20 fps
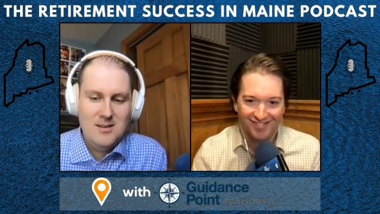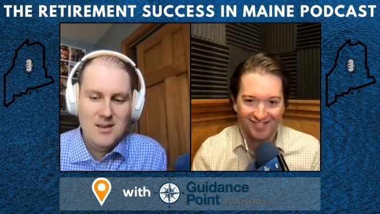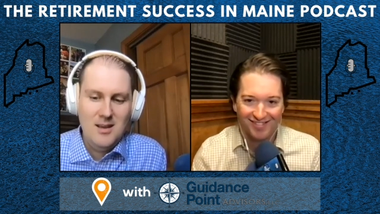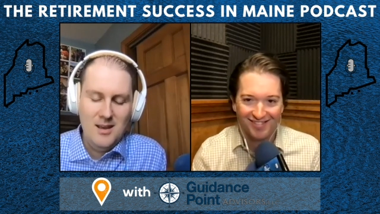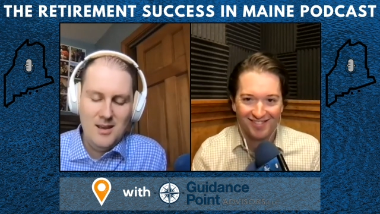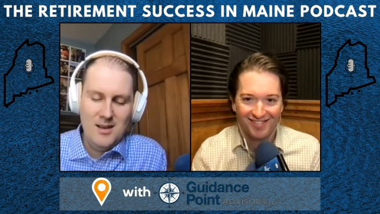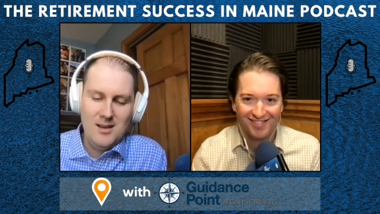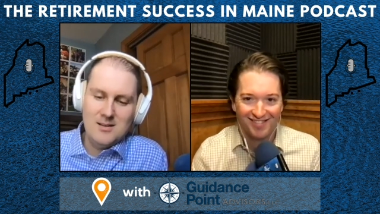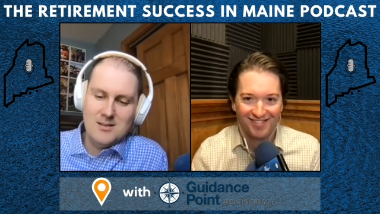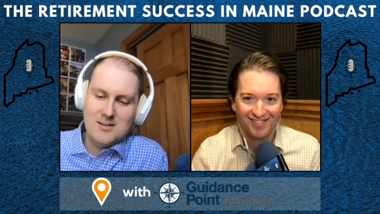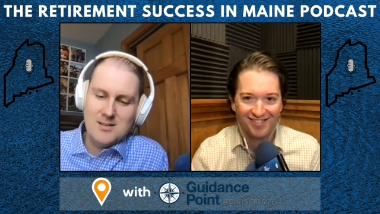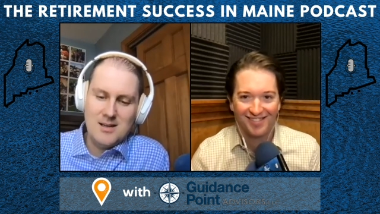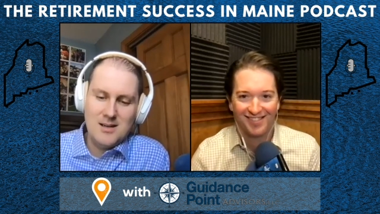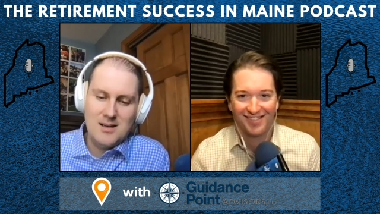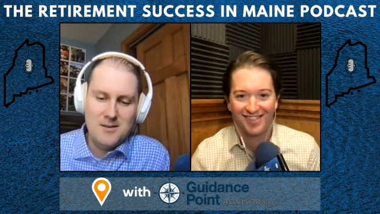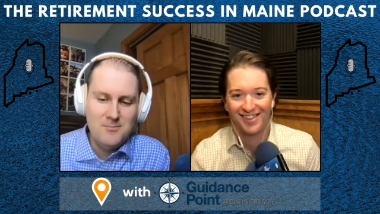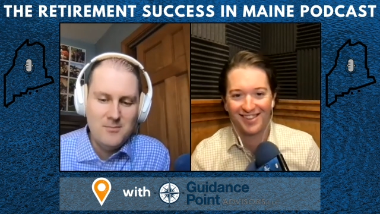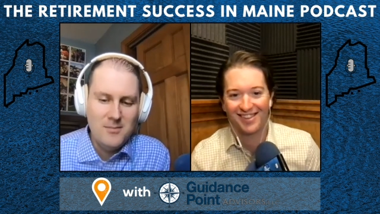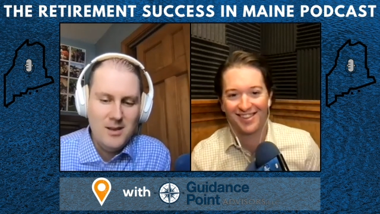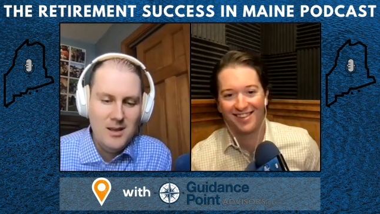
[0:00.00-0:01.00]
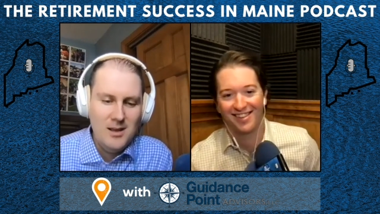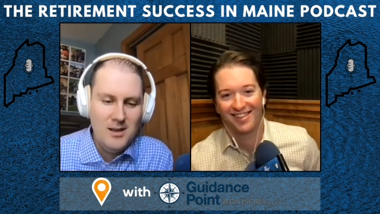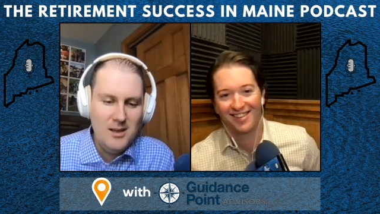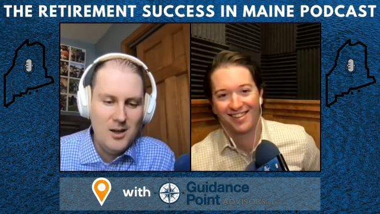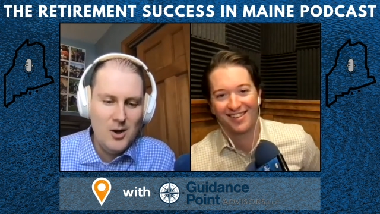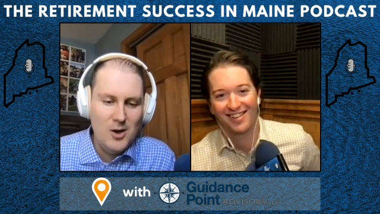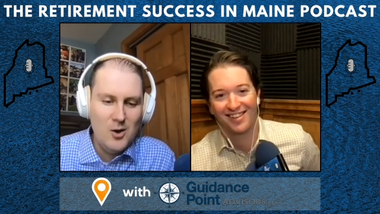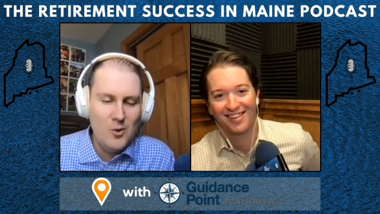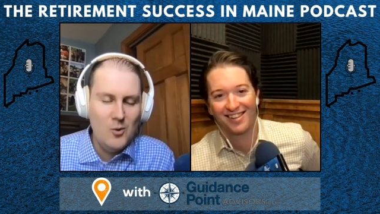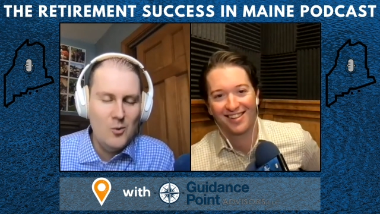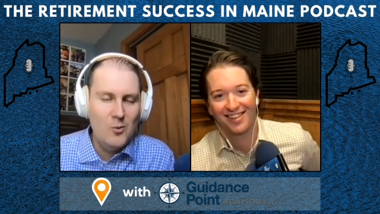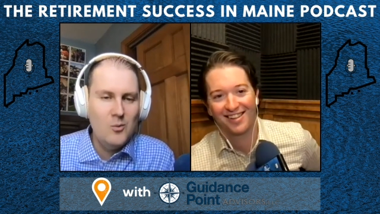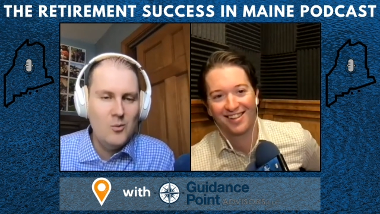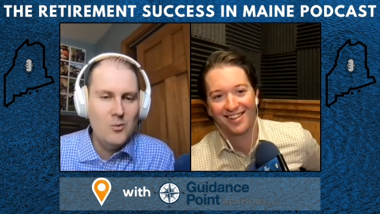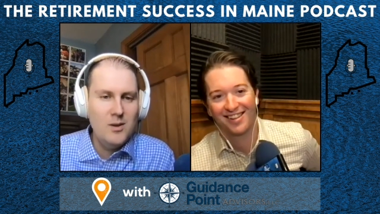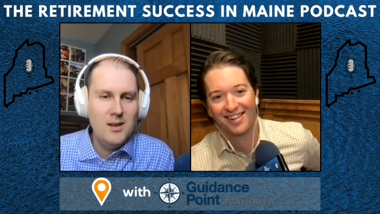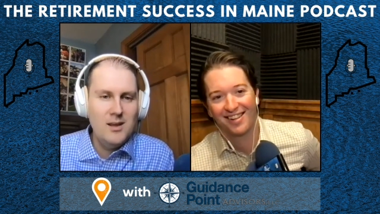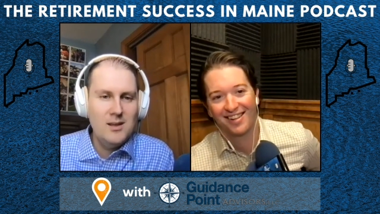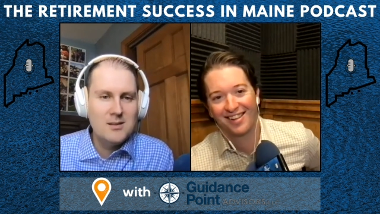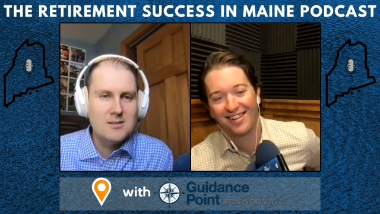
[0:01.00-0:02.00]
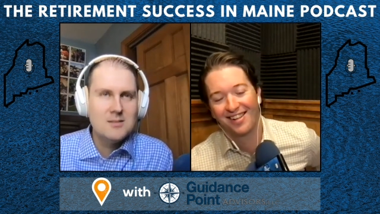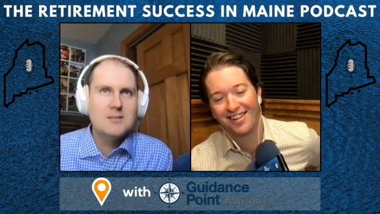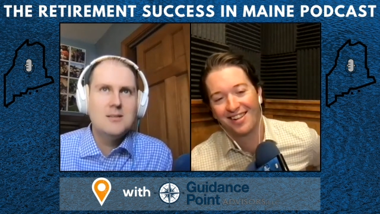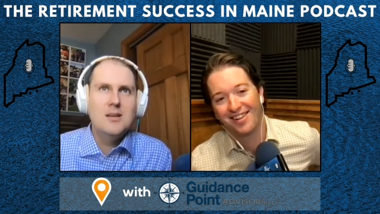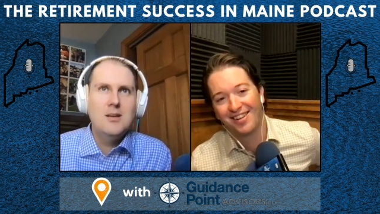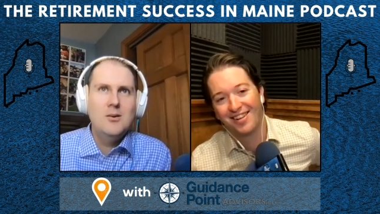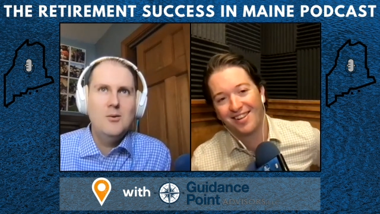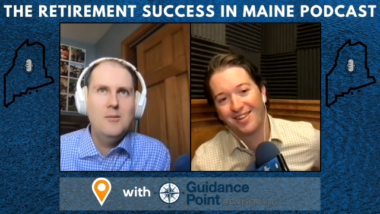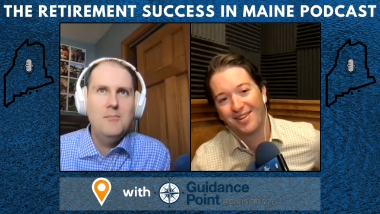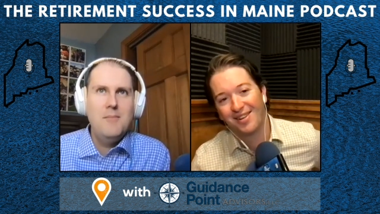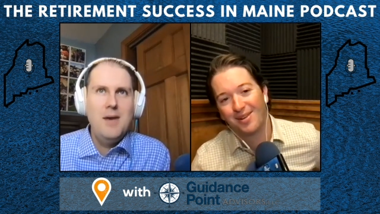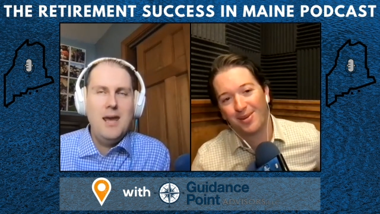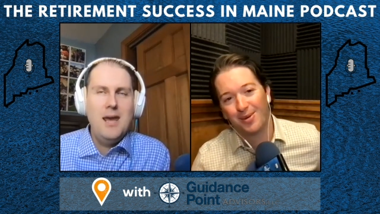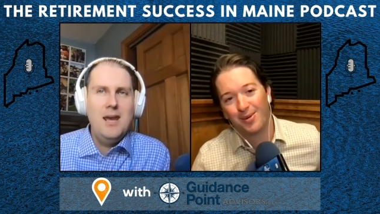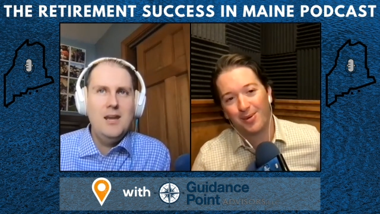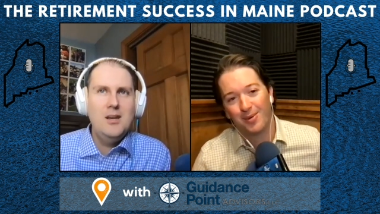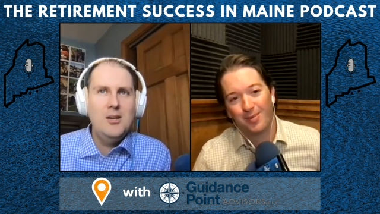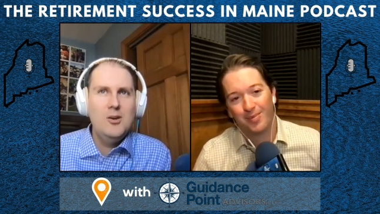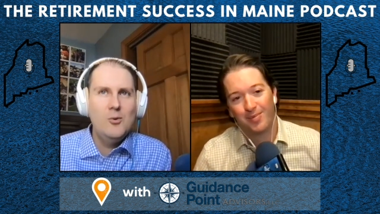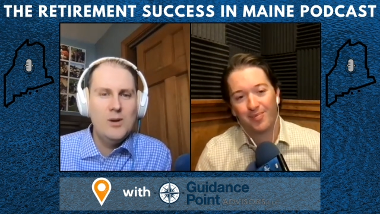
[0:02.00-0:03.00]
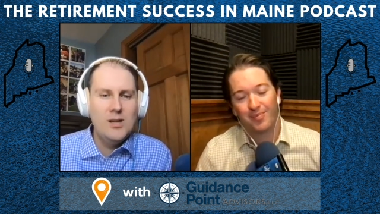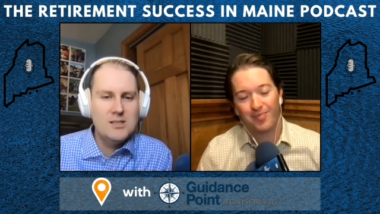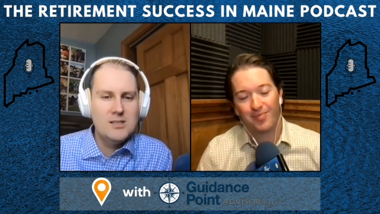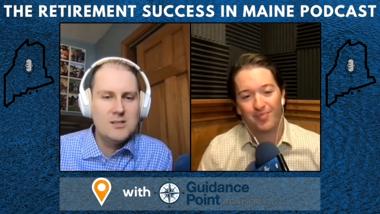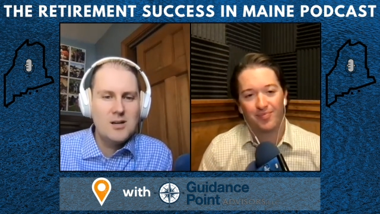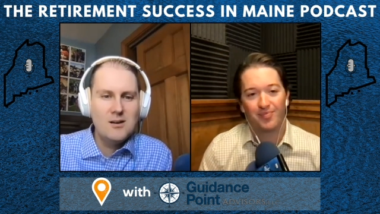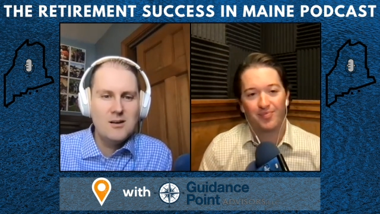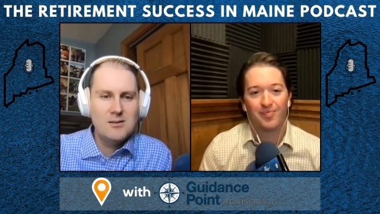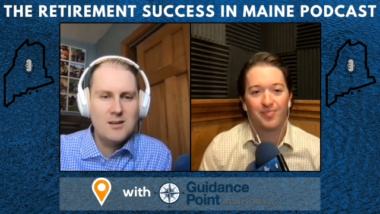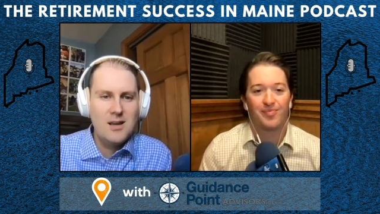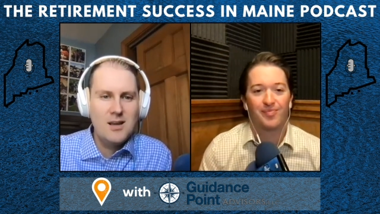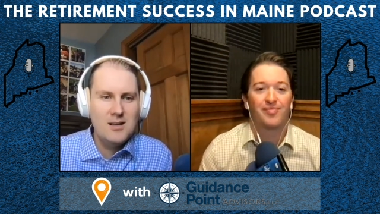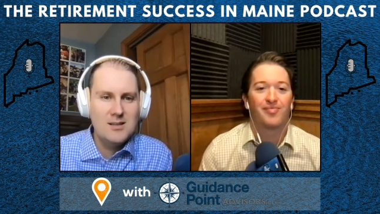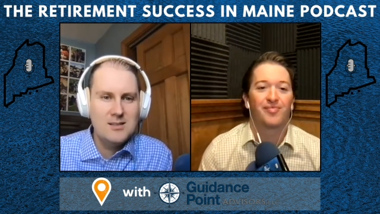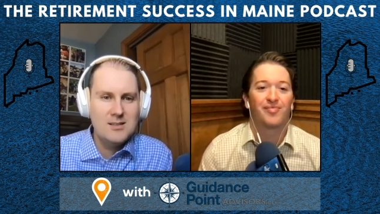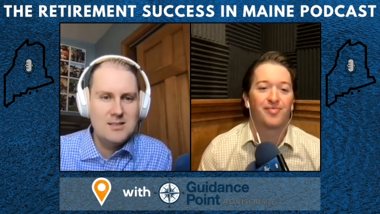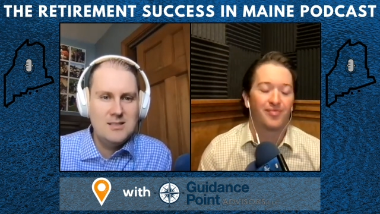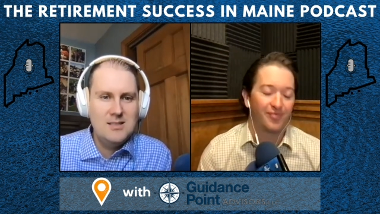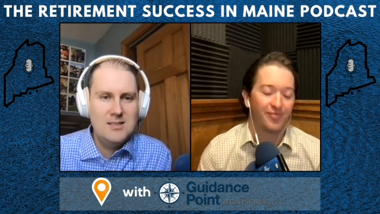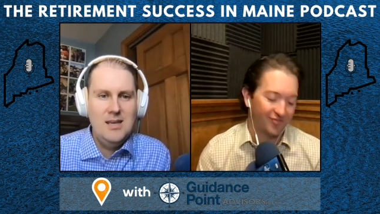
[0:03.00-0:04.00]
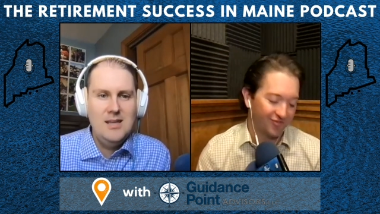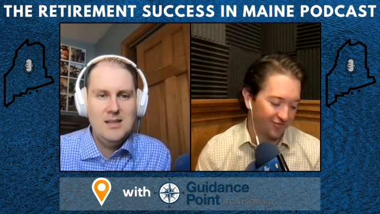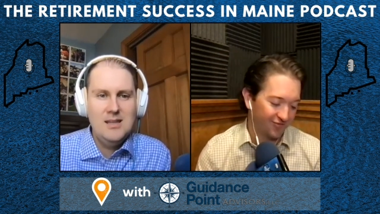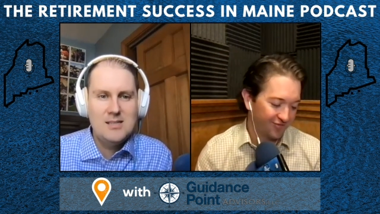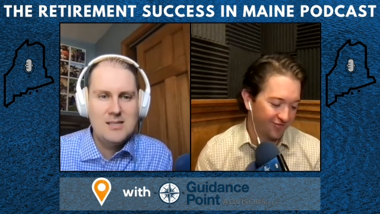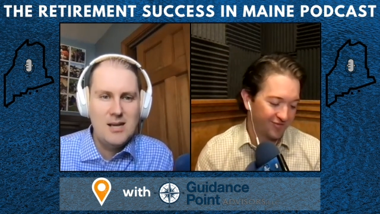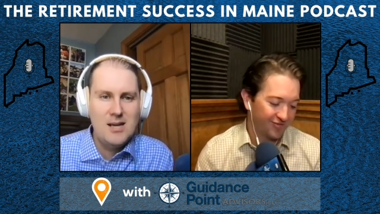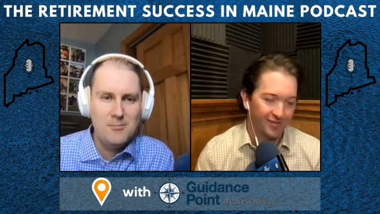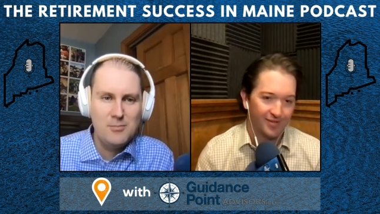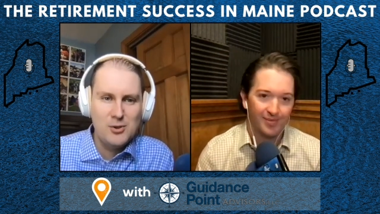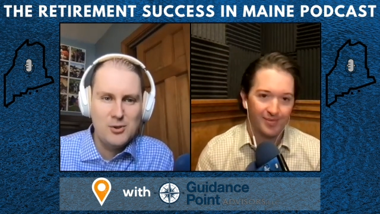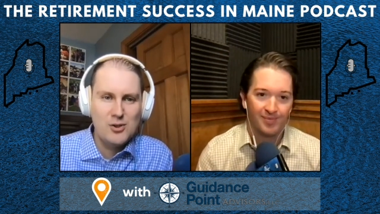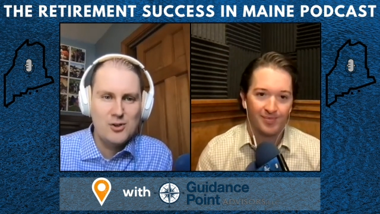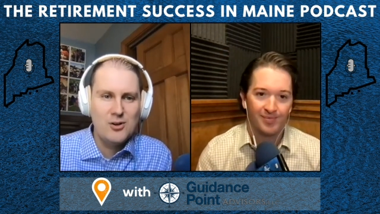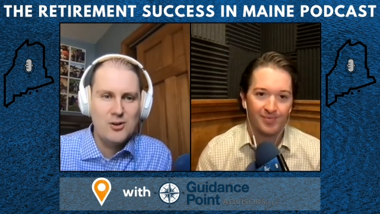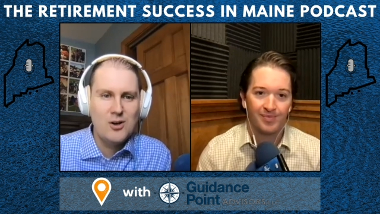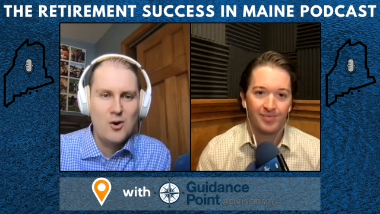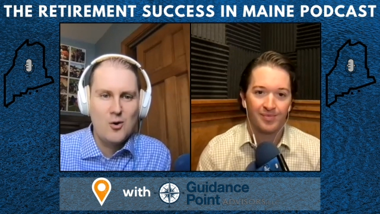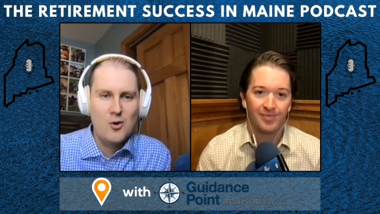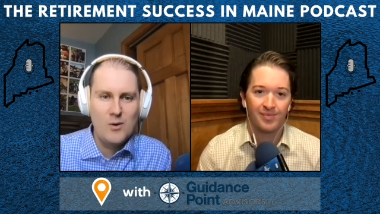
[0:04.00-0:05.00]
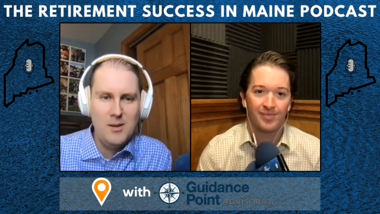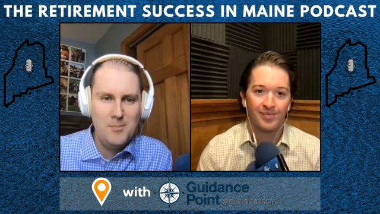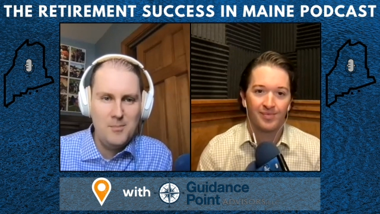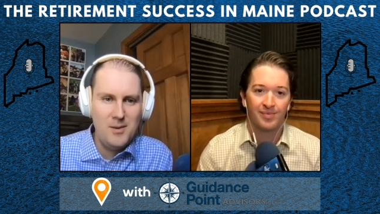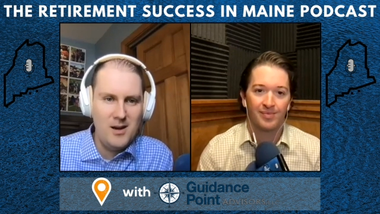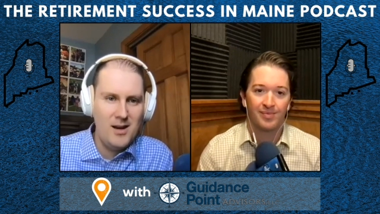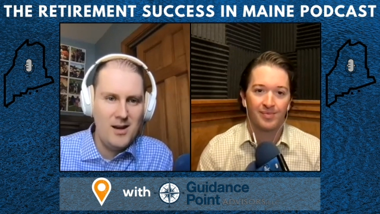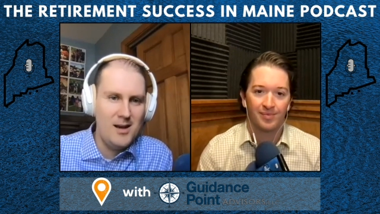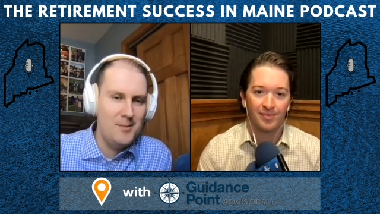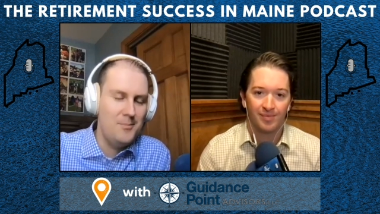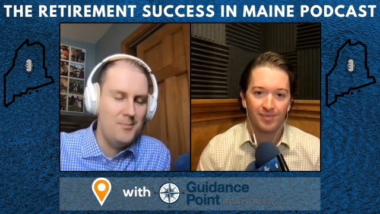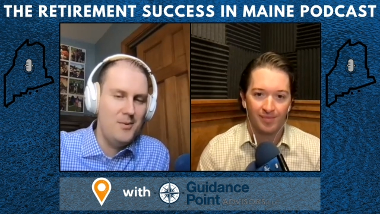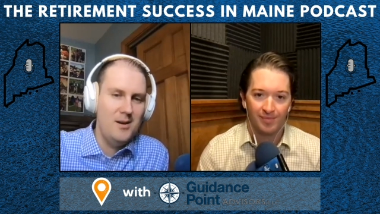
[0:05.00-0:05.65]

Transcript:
Speaker 1: and um, and you know it's in Maine when you start kind of seeing the temperature creeping up,